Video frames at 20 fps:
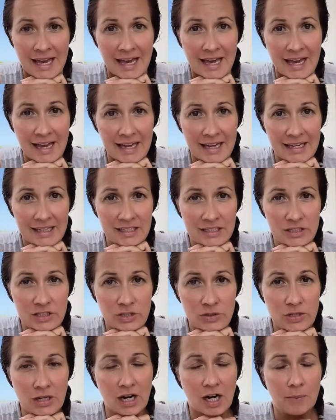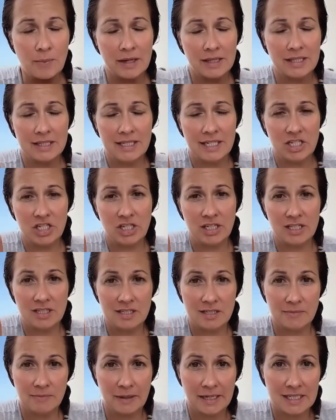and to talk about the
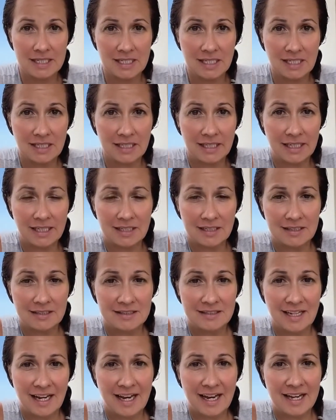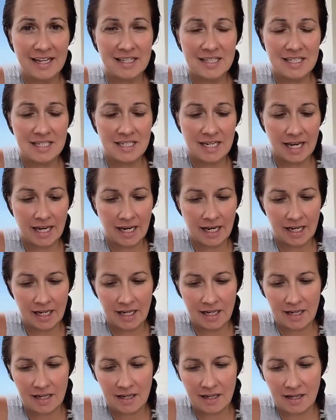teachings basically and
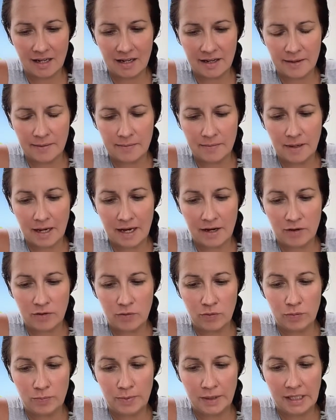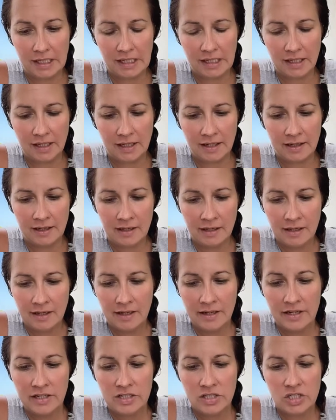today um, I will be
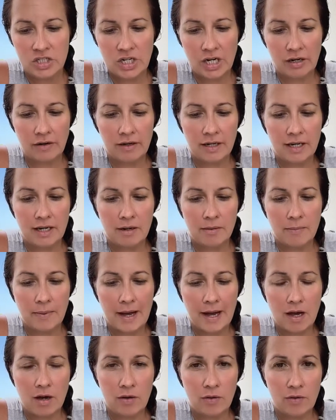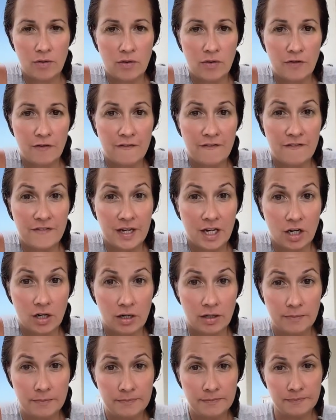sharing about
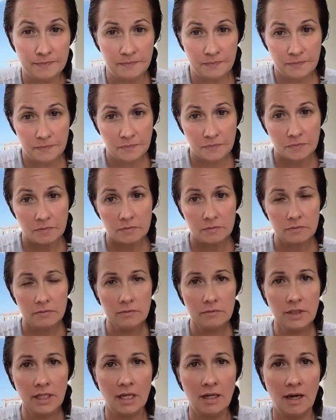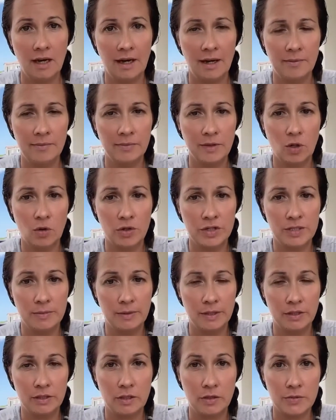fear. Um, the Course in
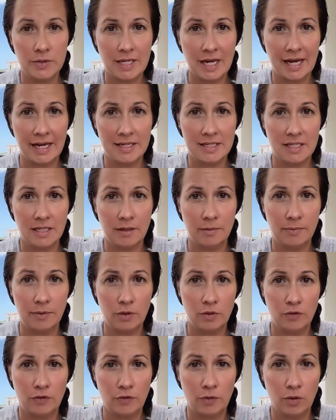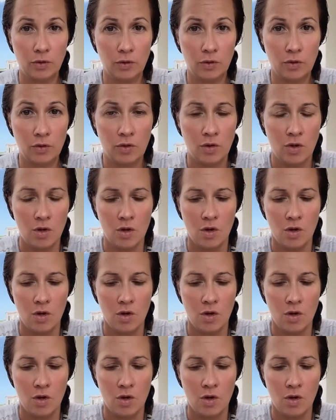Miracles has a beautiful,